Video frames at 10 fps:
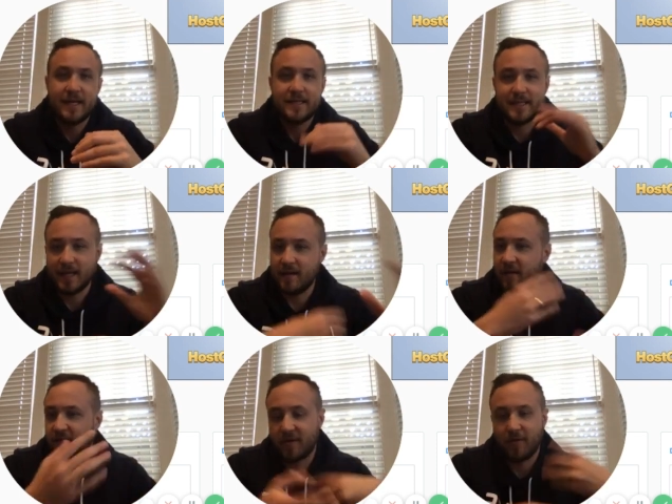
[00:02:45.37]
to get it
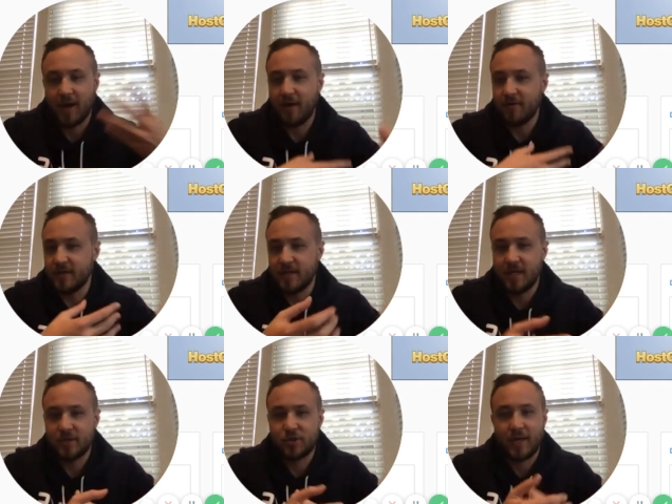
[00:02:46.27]
off the ground
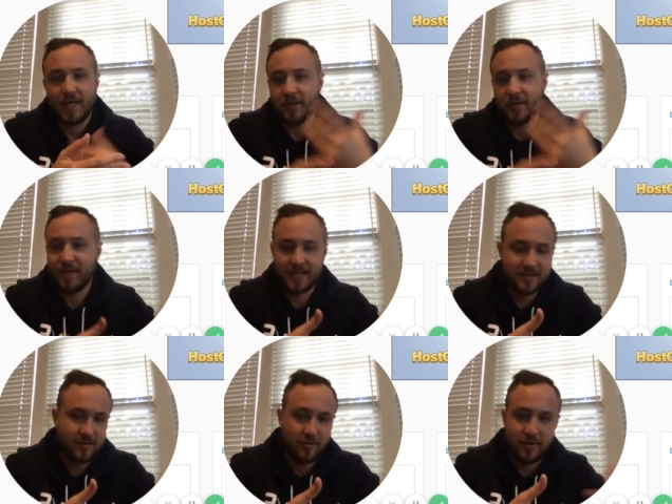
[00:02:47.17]
and train your
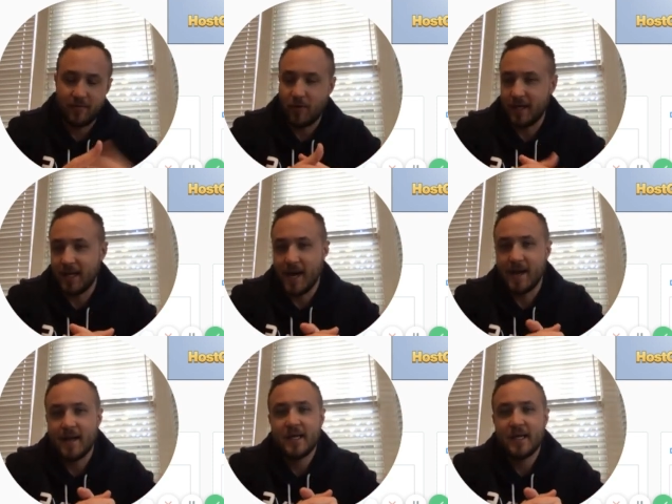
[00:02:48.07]
pixel and whatnot.